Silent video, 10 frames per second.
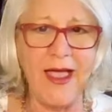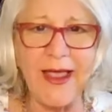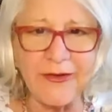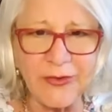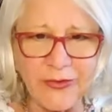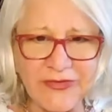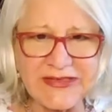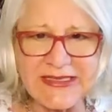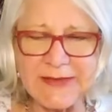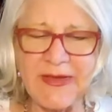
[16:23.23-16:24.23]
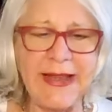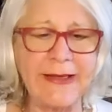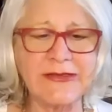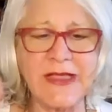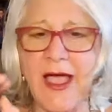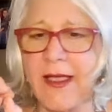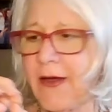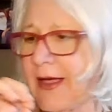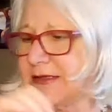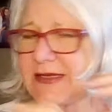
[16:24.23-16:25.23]
I don't know if you can see my nails. I
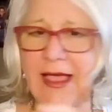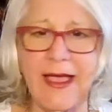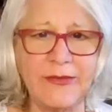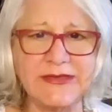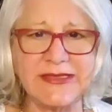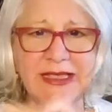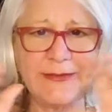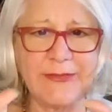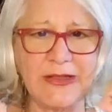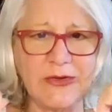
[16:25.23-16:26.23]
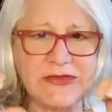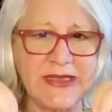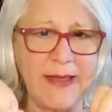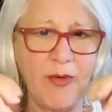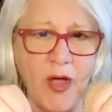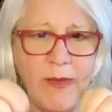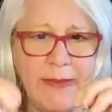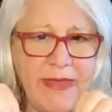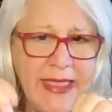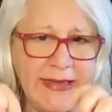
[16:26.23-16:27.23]
got, I was uh, closing up all
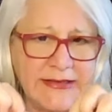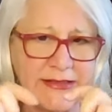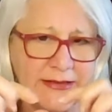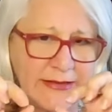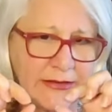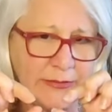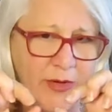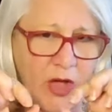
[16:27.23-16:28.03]
my paint little